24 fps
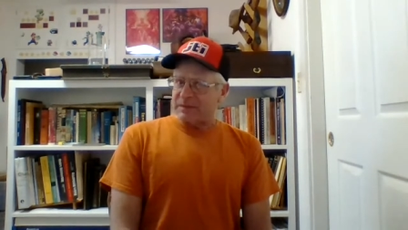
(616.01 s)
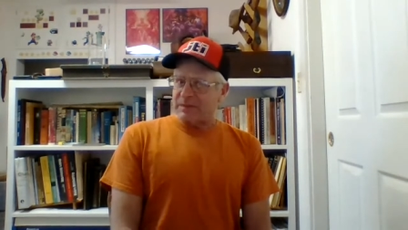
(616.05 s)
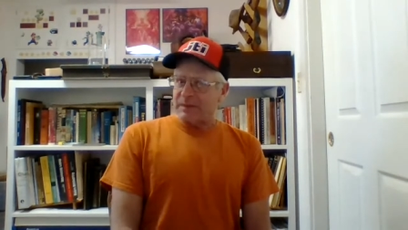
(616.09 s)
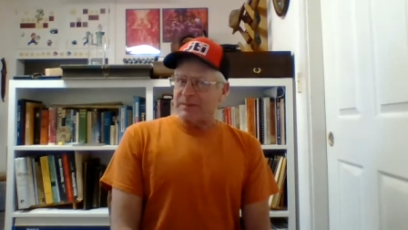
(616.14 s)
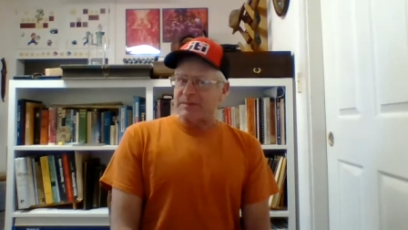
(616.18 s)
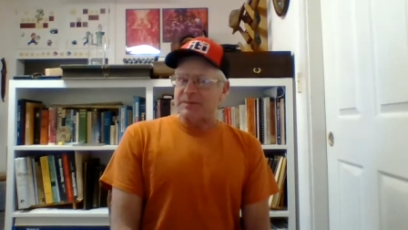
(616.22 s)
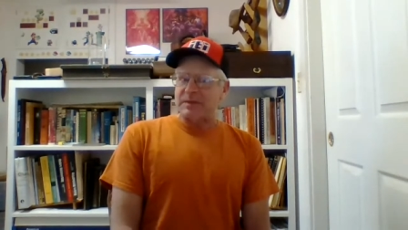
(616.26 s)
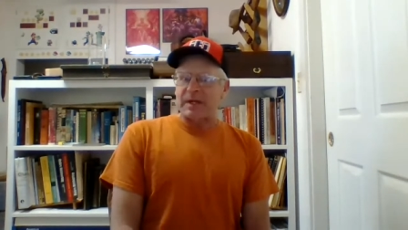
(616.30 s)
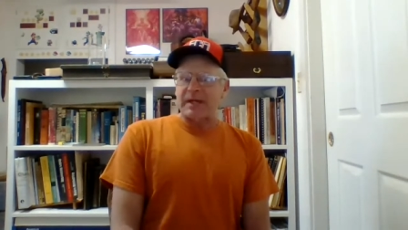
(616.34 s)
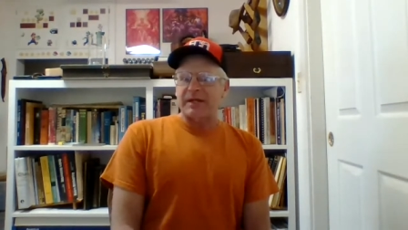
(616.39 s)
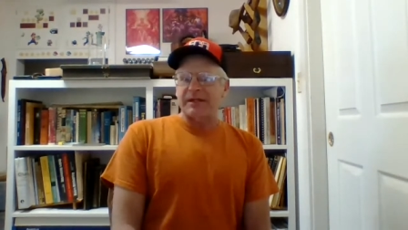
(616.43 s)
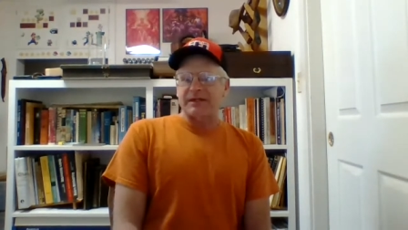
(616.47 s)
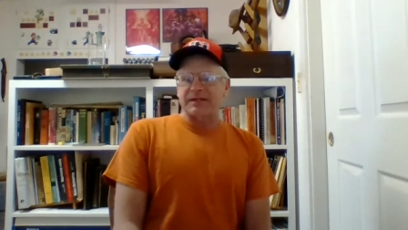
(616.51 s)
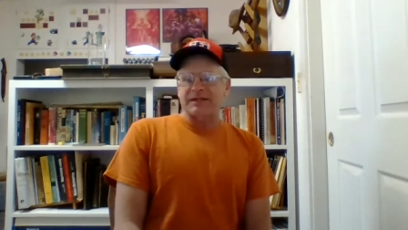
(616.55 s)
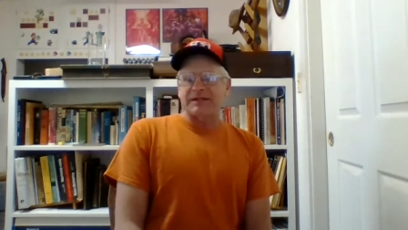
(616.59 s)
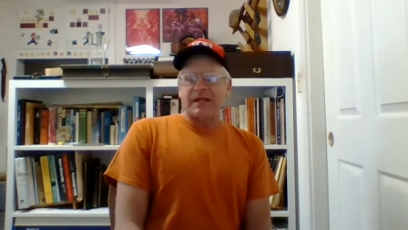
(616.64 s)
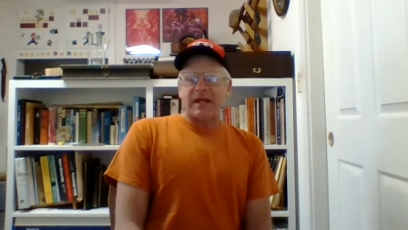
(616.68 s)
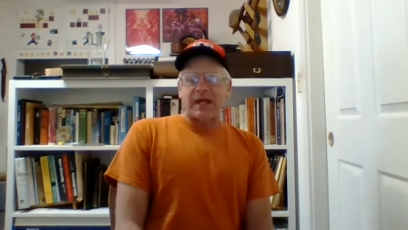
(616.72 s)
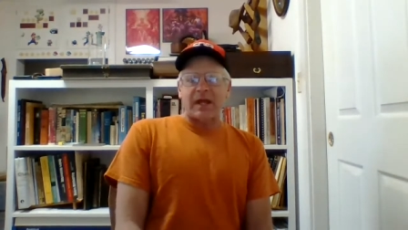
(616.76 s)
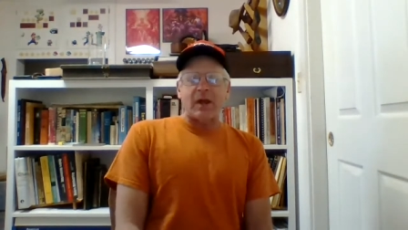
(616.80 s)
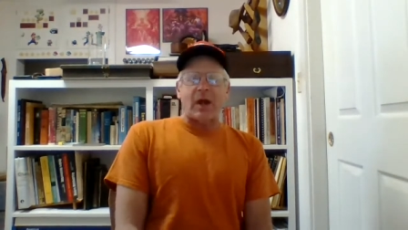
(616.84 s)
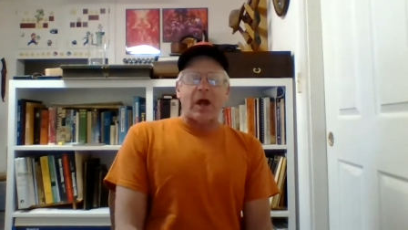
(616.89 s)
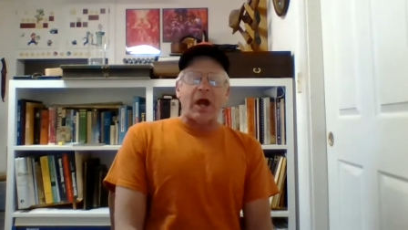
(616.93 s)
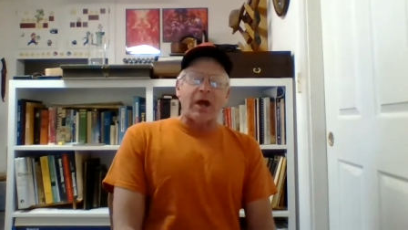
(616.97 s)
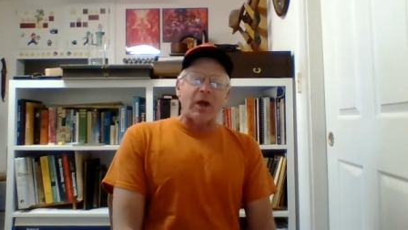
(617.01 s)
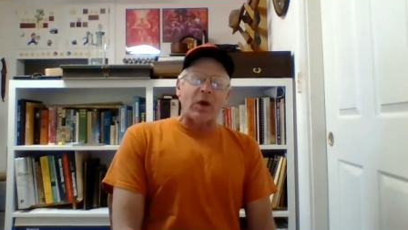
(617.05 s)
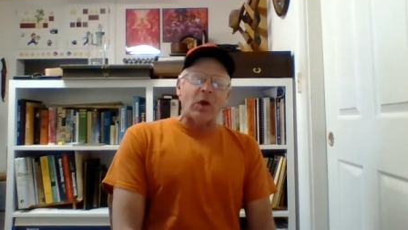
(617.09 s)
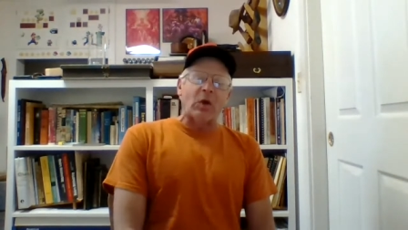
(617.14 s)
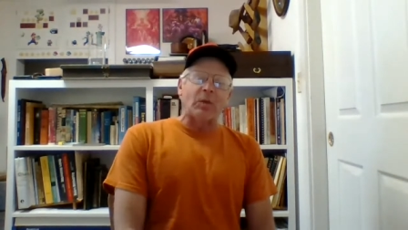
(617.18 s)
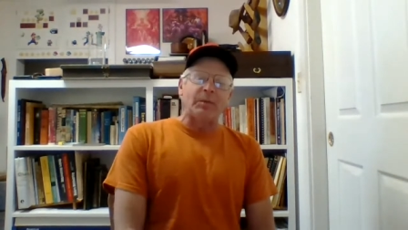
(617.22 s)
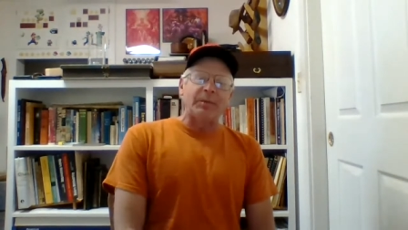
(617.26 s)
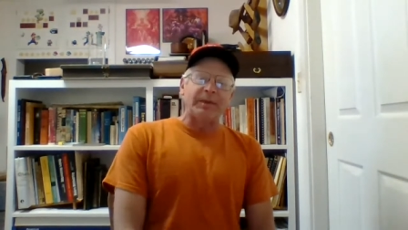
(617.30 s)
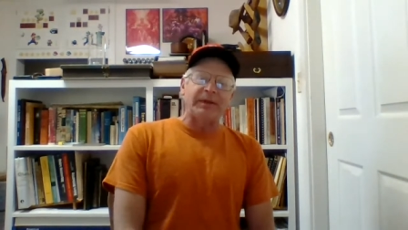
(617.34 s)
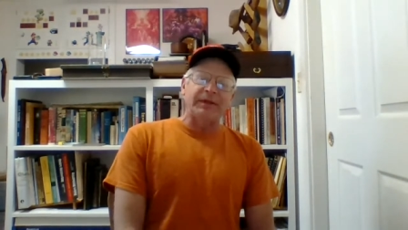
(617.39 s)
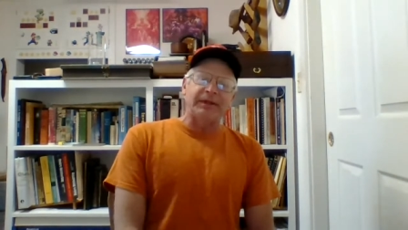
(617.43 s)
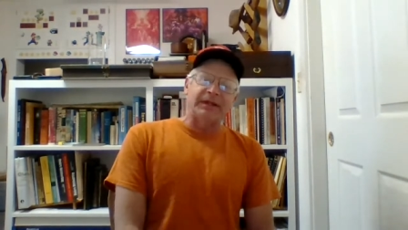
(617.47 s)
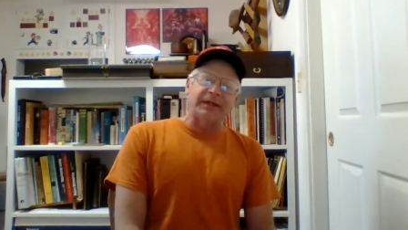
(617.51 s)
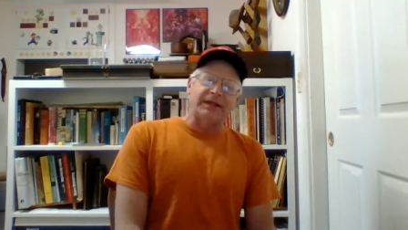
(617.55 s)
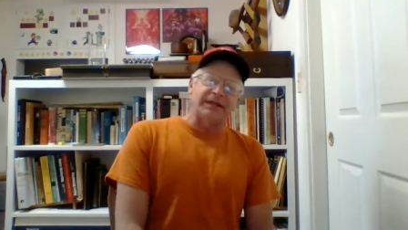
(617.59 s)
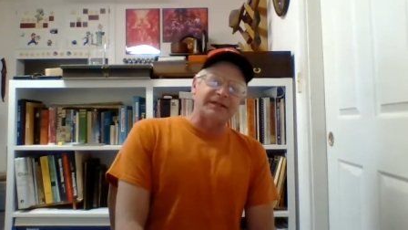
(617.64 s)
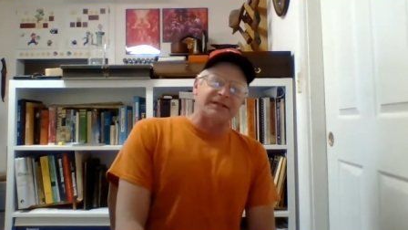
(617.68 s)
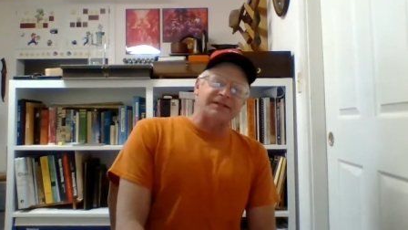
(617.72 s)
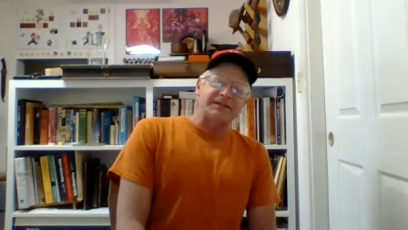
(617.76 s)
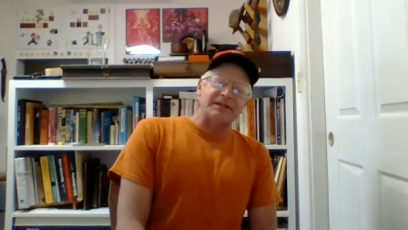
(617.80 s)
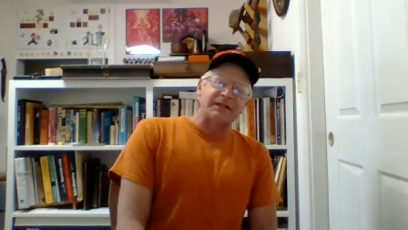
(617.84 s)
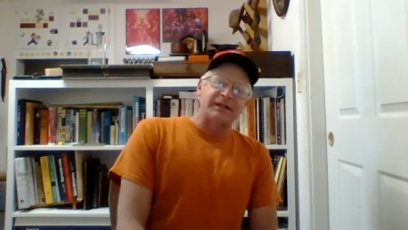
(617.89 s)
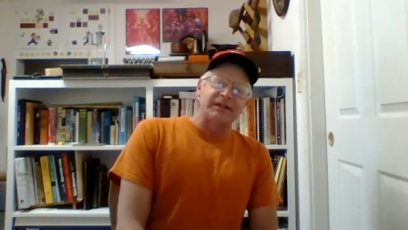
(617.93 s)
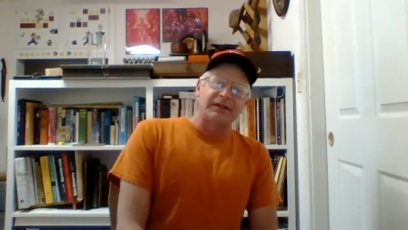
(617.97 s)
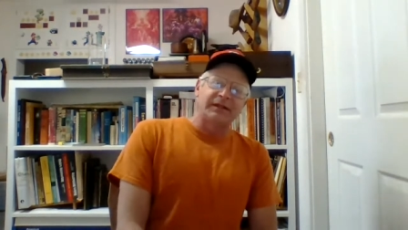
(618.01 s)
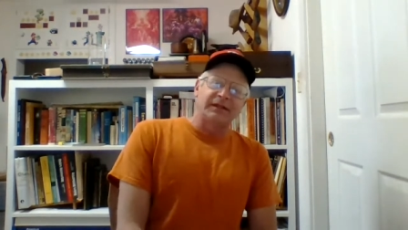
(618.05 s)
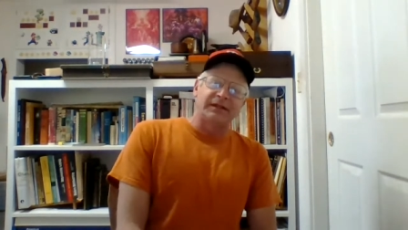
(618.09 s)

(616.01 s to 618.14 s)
What I'm trying to say? I, I hope it does.